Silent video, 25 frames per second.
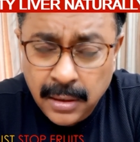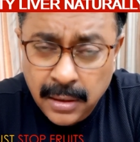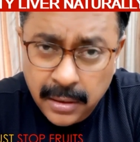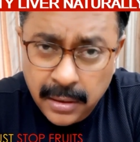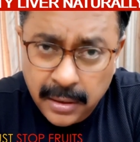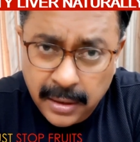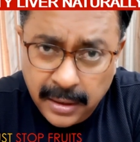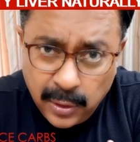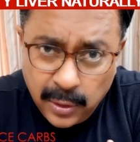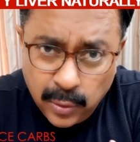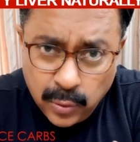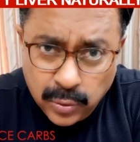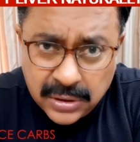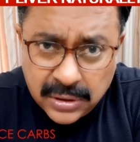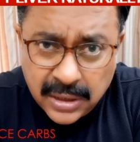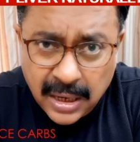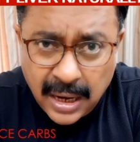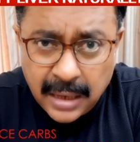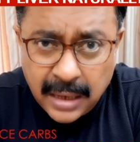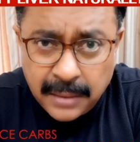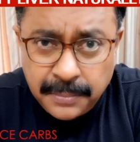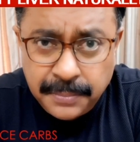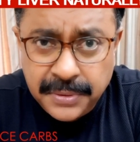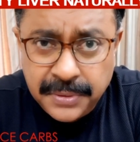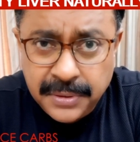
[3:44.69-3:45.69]
Reduce
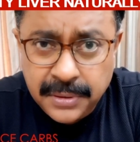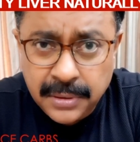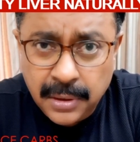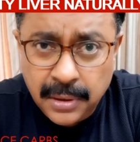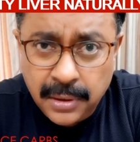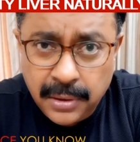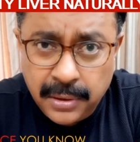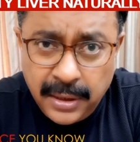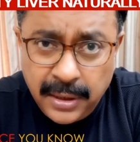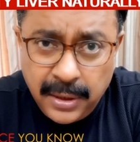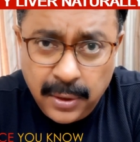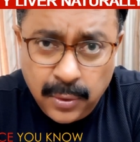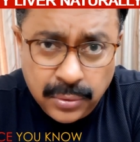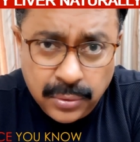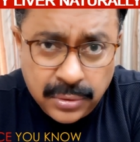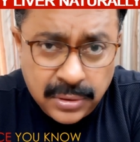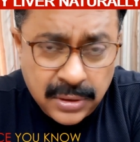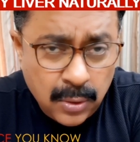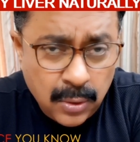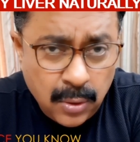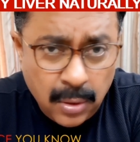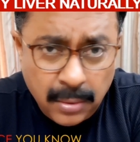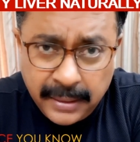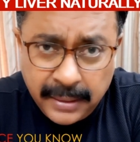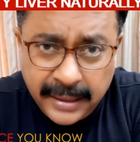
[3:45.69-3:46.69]
carbs, reduce,
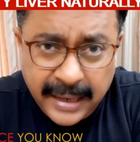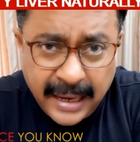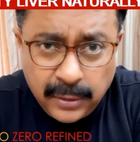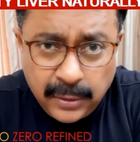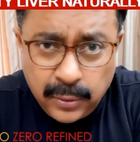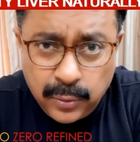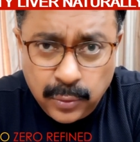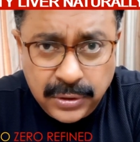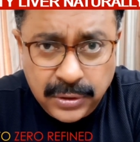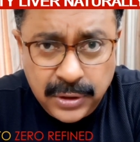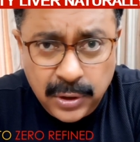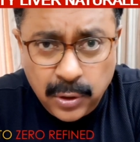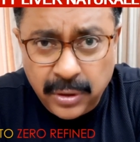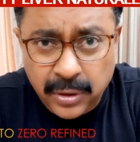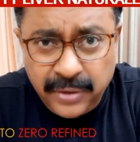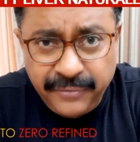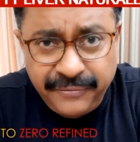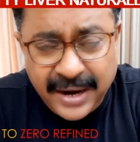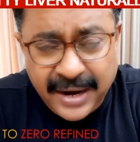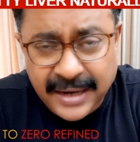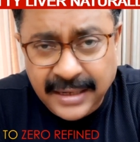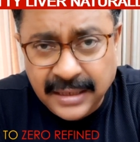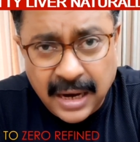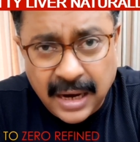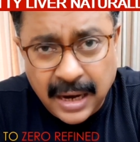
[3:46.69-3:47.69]
you know, get to zero
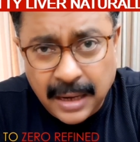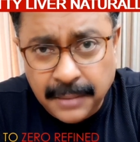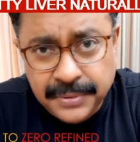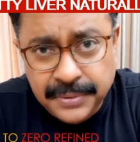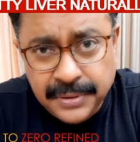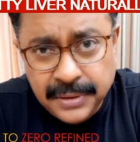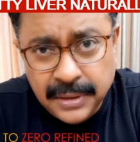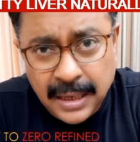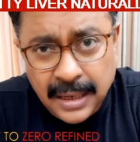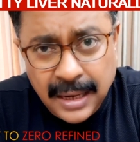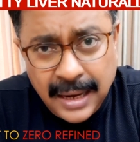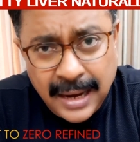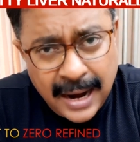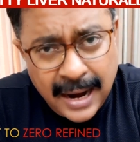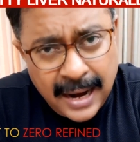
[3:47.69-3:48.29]
refined carbs,